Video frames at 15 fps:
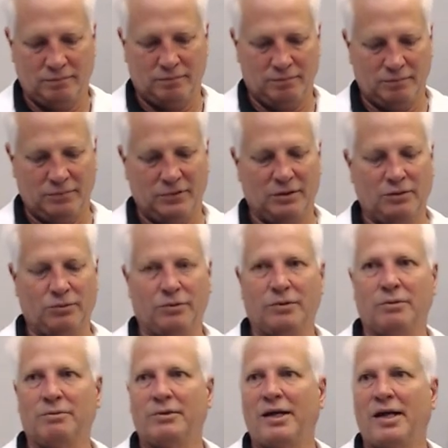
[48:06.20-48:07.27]
Since
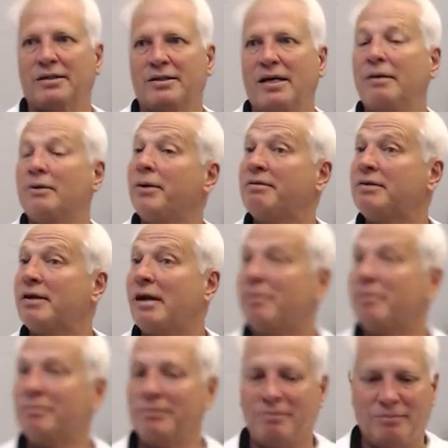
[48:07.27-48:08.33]
we got time. Do we have
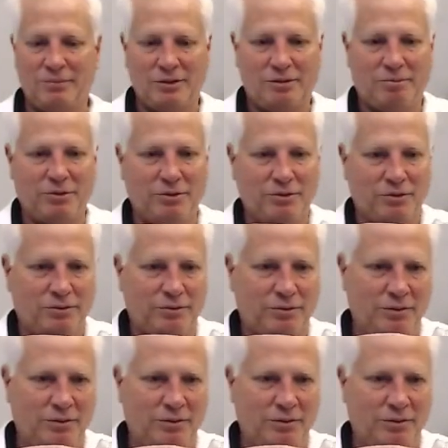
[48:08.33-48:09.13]
time, Mr. Producer?